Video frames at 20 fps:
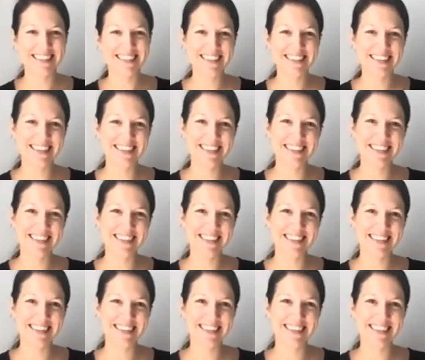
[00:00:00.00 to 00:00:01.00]

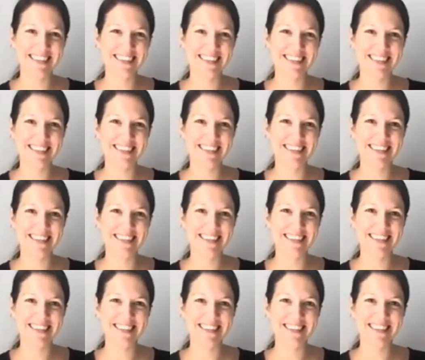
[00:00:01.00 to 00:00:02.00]

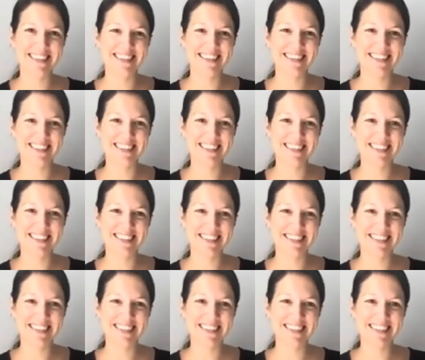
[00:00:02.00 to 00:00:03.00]

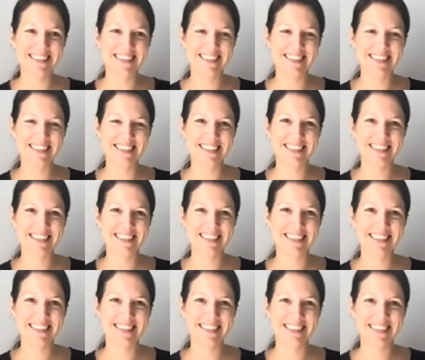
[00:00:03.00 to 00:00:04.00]

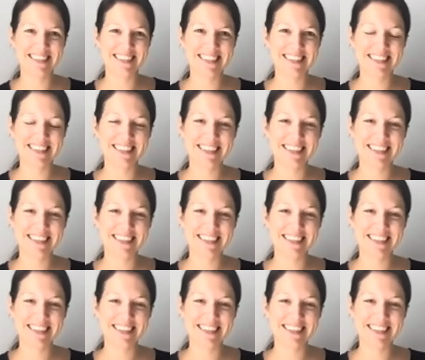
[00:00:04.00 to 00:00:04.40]
No words are spoken by the person on screen.